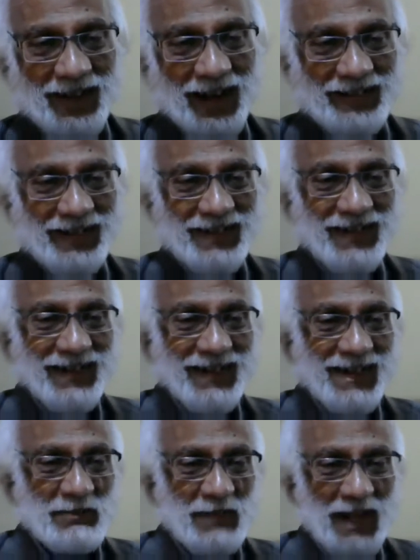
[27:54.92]
other
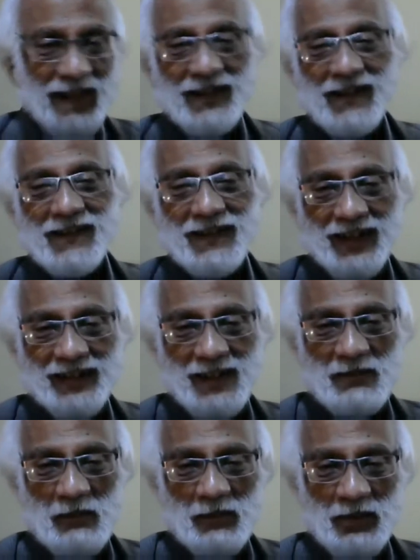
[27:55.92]
areas, but I can tell
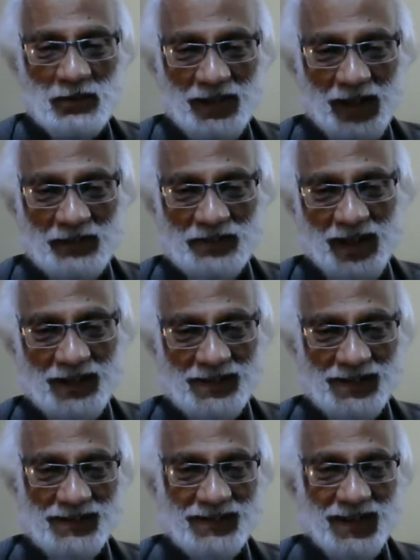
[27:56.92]
them about life
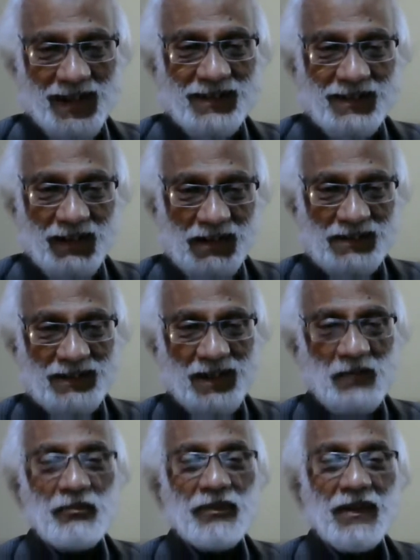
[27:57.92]
sciences and ask
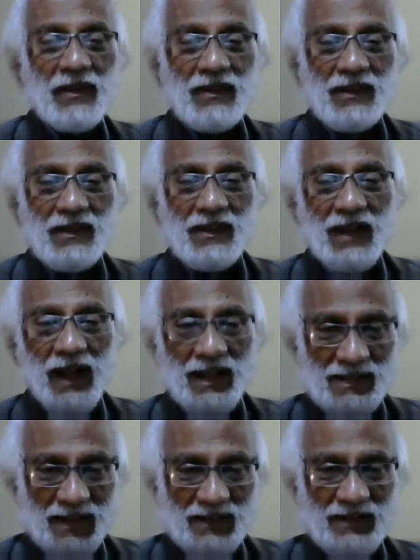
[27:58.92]
them and said,